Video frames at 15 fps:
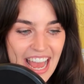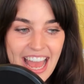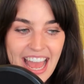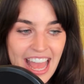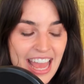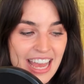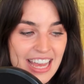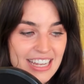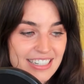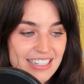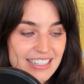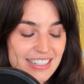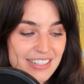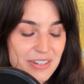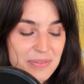
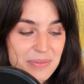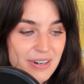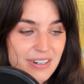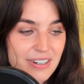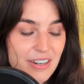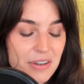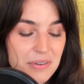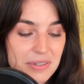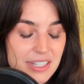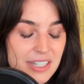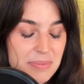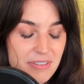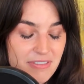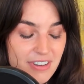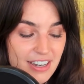and we're going to
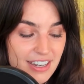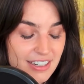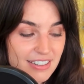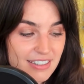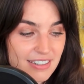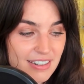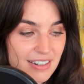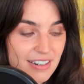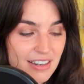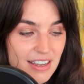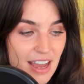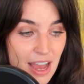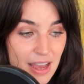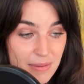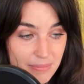be fine.
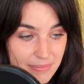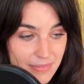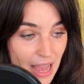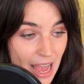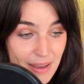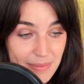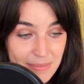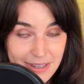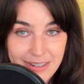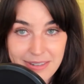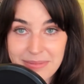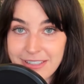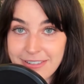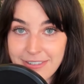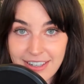I'm going to
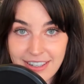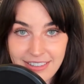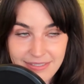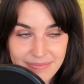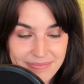be fine.